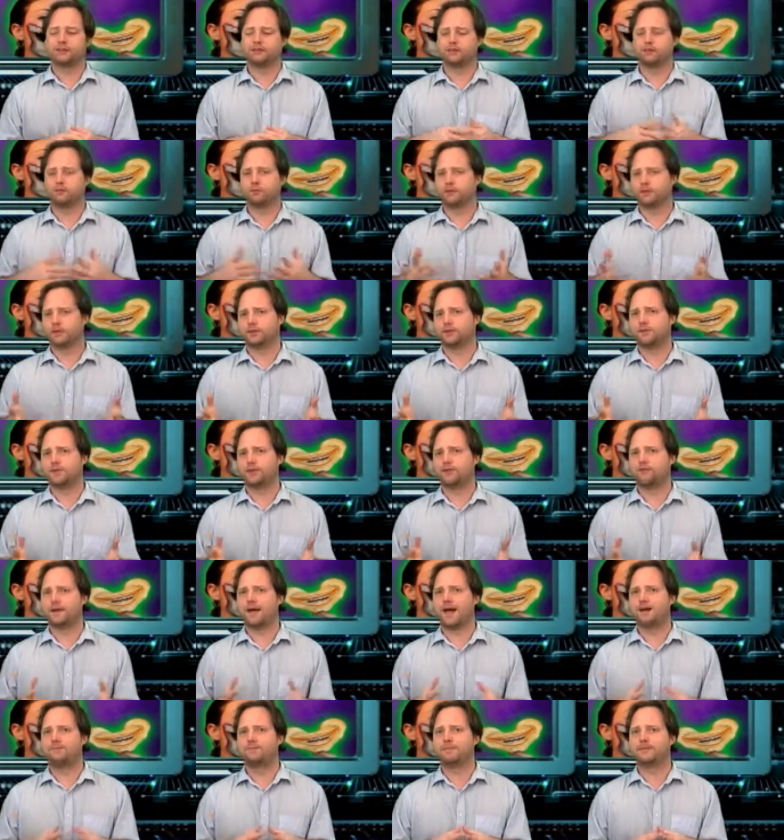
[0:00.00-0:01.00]
So weird stuff
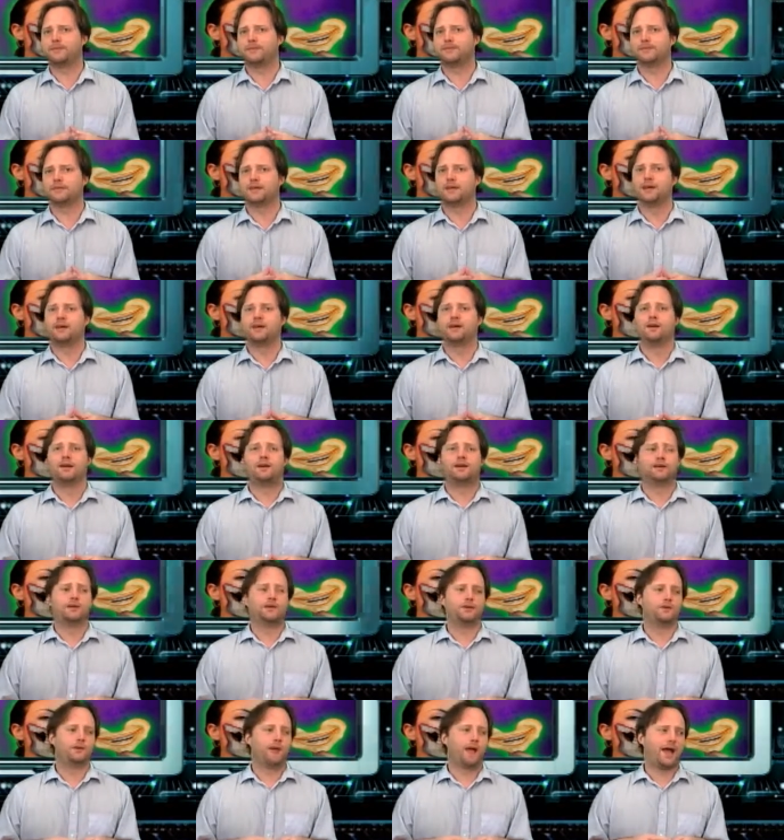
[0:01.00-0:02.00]
happens.
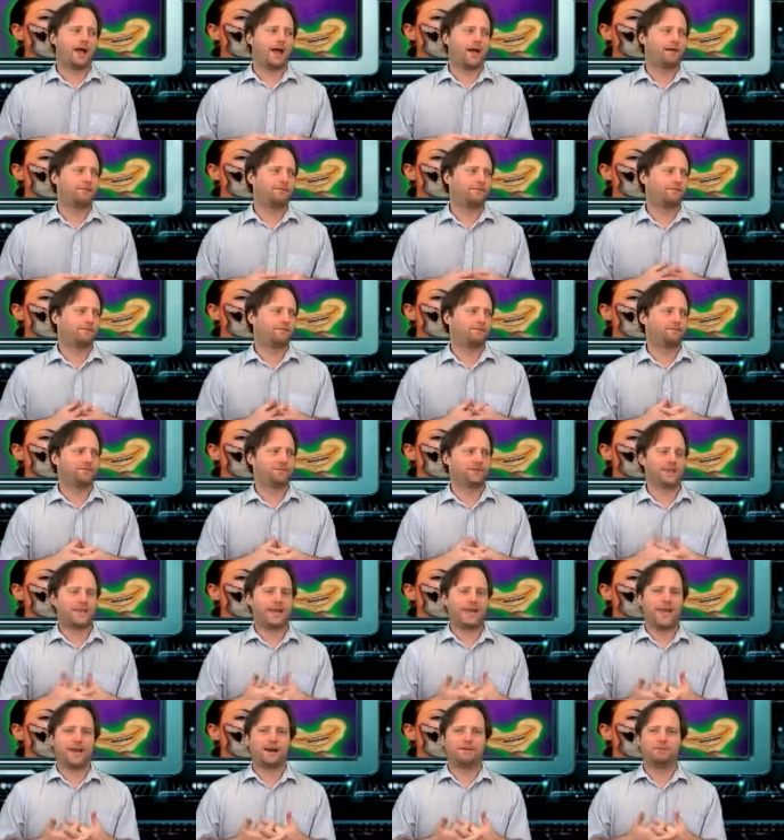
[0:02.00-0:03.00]
You have
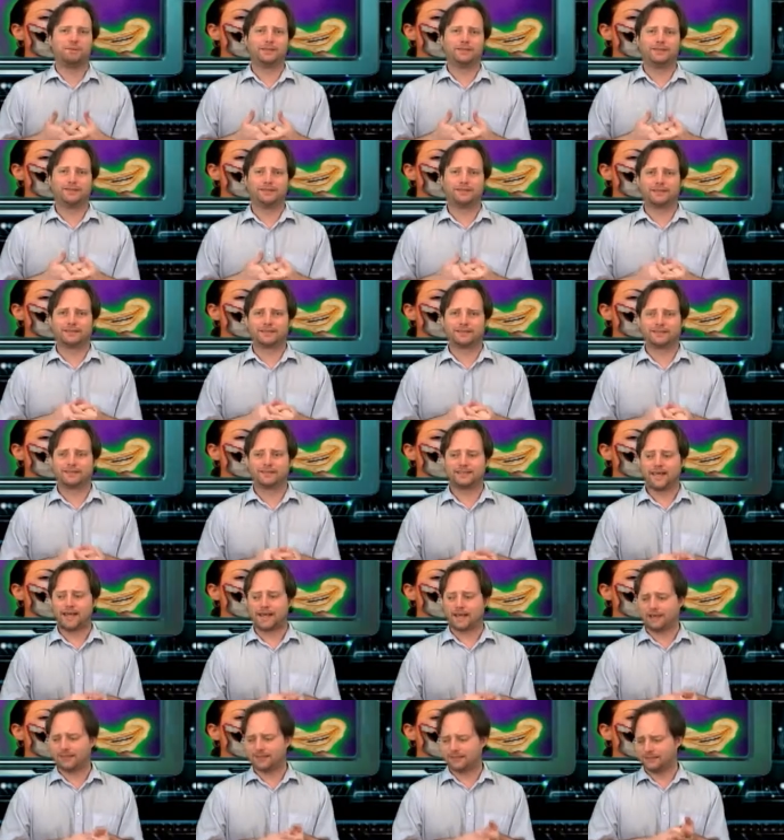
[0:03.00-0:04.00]
cannibalistic
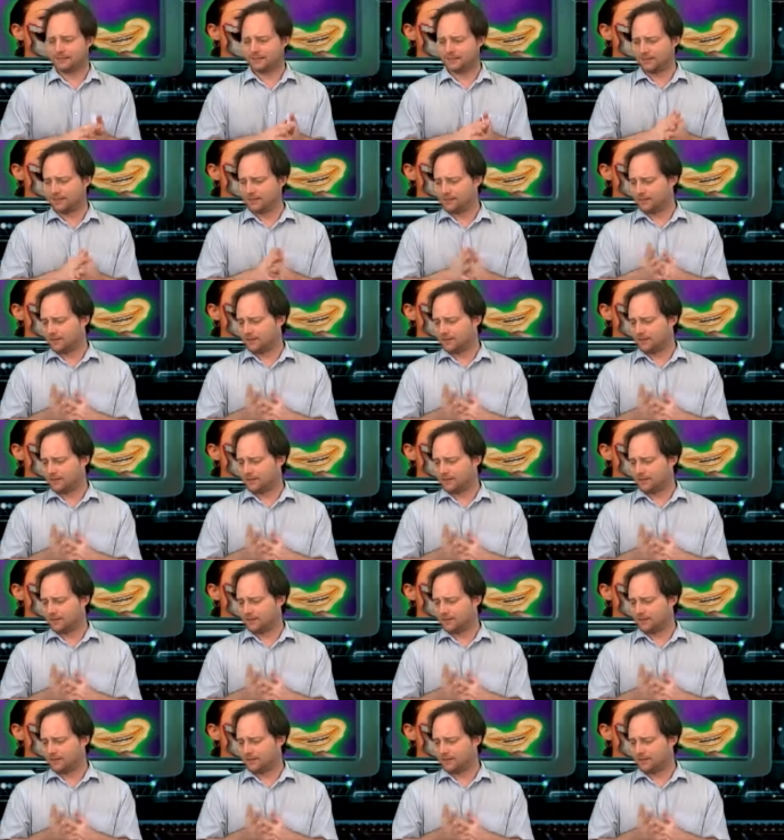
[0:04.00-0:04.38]
sex.